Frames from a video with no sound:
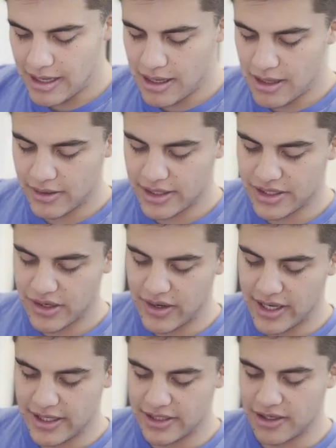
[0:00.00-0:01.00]
let's go
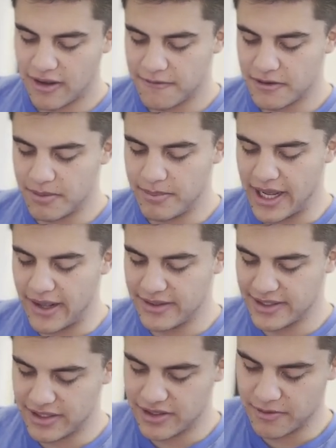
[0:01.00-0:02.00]
ahead and solve for the bounds
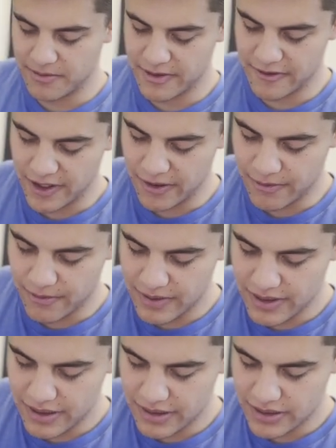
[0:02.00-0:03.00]
in terms of u.
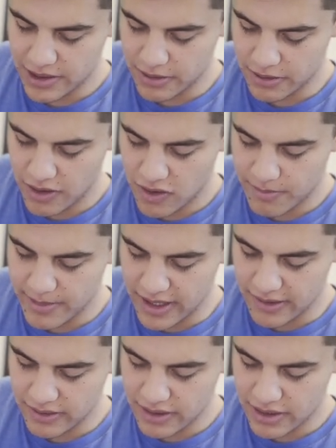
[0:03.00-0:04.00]
So the lower
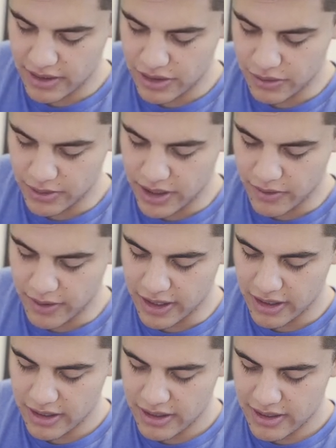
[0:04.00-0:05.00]
bound, u
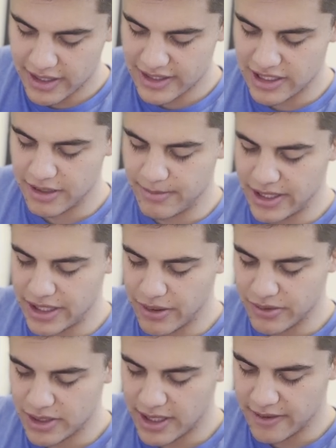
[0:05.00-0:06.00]
lower, is going to be
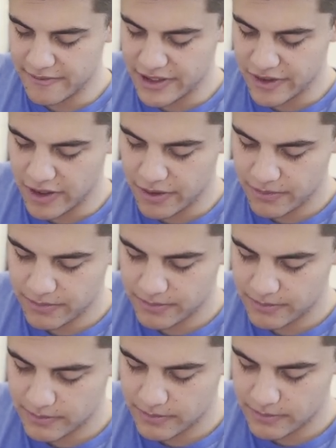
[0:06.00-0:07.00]
cosine of 0,
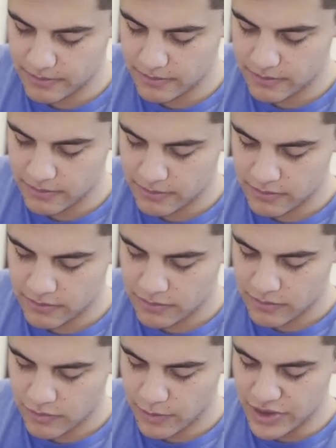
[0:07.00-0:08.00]

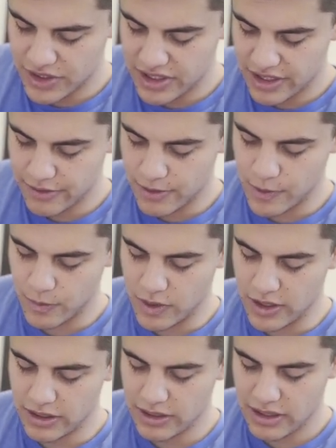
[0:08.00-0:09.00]
which is equal to
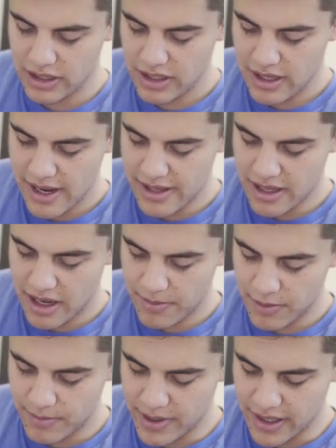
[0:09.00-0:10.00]
1. And the
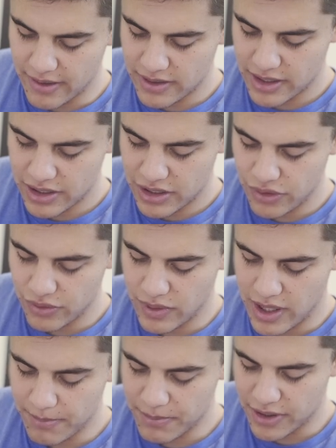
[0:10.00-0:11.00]
upper bound, u
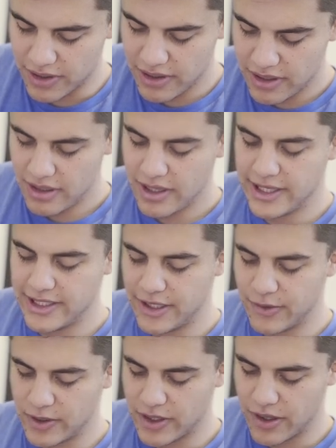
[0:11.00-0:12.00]
upper, is
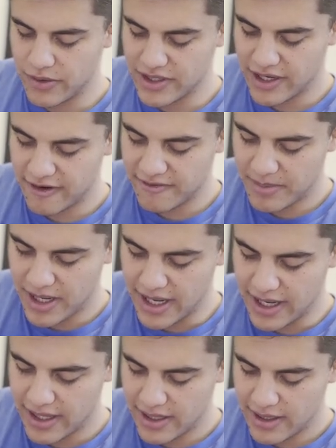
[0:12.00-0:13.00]
equal to cosine of pi,